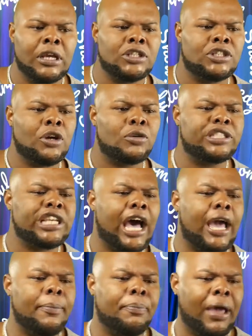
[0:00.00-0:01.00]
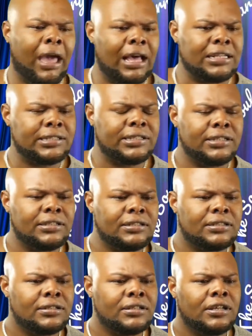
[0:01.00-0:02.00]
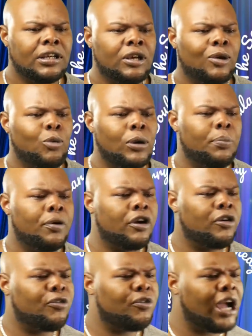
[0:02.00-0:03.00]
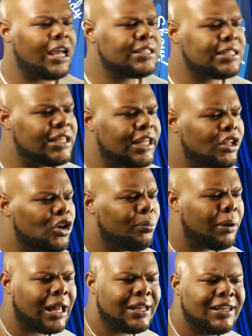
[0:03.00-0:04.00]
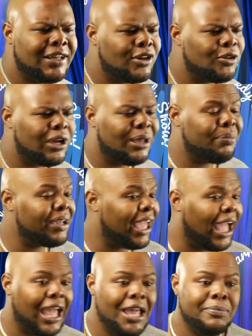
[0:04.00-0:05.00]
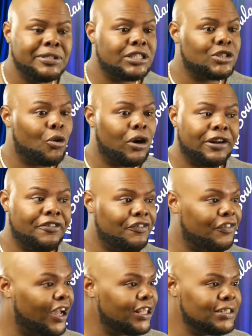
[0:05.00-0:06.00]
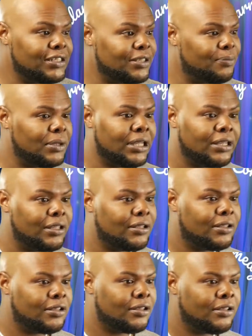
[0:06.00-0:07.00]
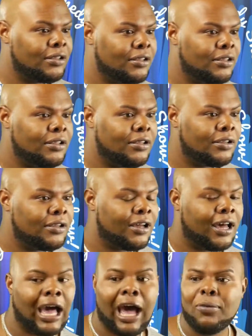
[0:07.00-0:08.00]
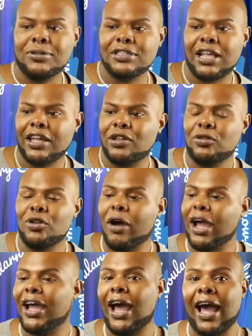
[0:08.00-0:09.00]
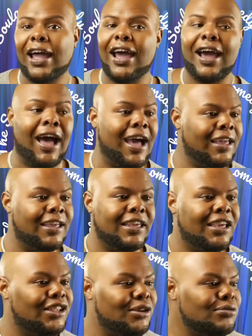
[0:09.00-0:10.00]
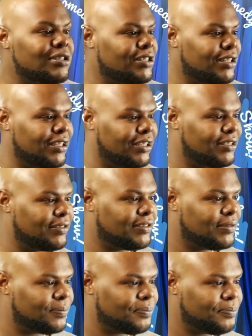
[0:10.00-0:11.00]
So time passes, we progress little by little. It became sort of fun to me. I was like, you know, I can get used to this.